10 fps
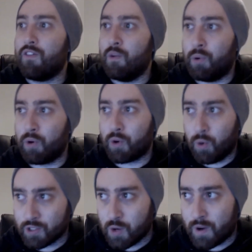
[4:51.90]
The board
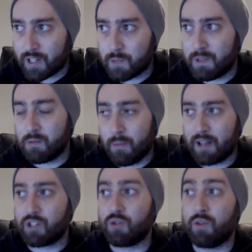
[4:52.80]
also asked Mr.
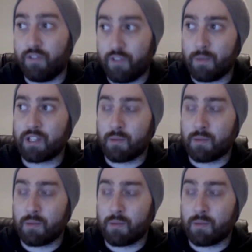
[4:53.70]
McMahon to confirm his